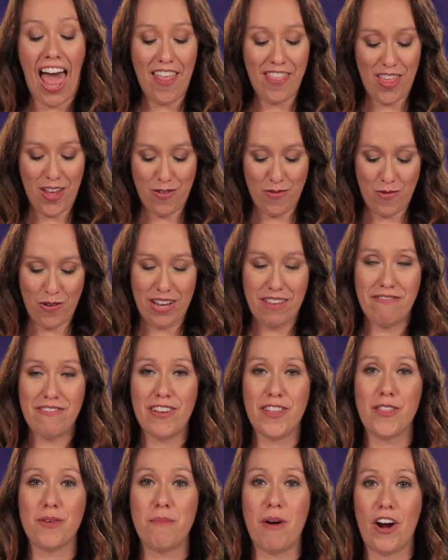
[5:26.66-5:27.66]
and then
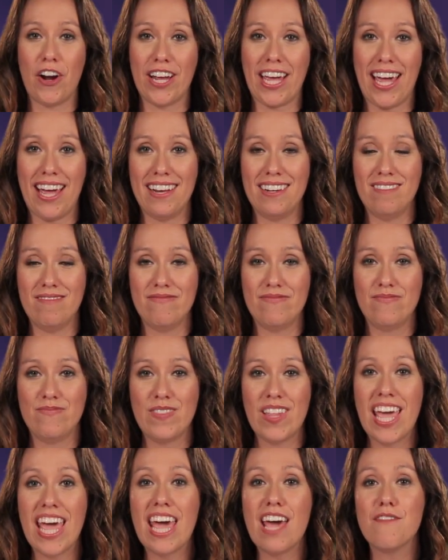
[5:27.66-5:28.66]
refill the market.
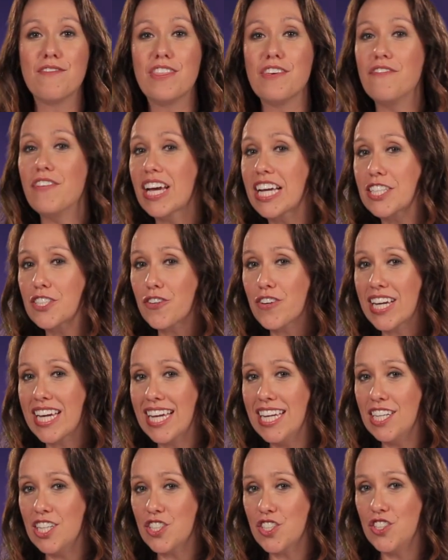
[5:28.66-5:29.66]
If the victory
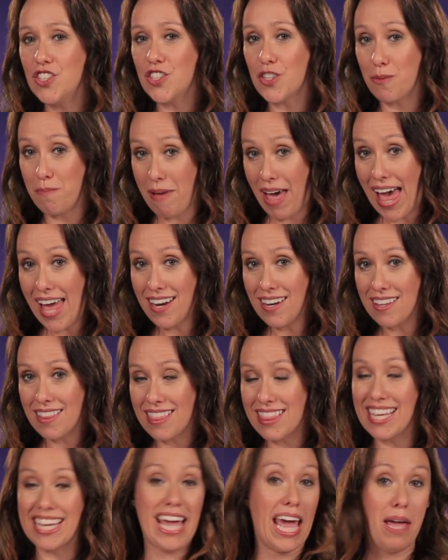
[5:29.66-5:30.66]
conditions are met,
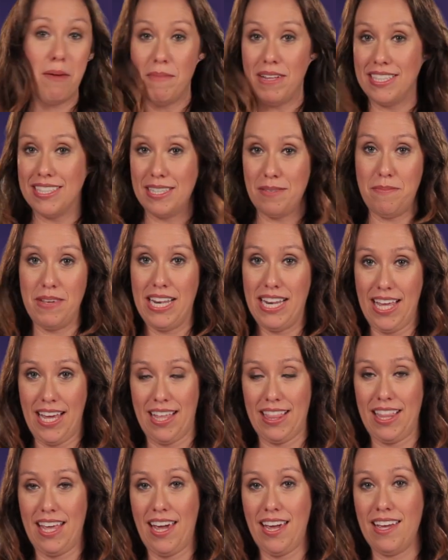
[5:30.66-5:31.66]
the game ends
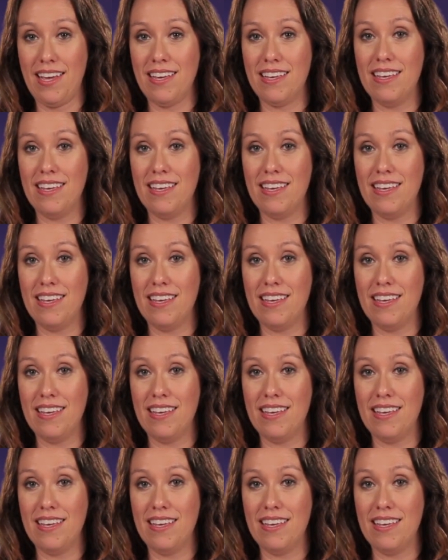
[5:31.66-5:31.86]
immediately.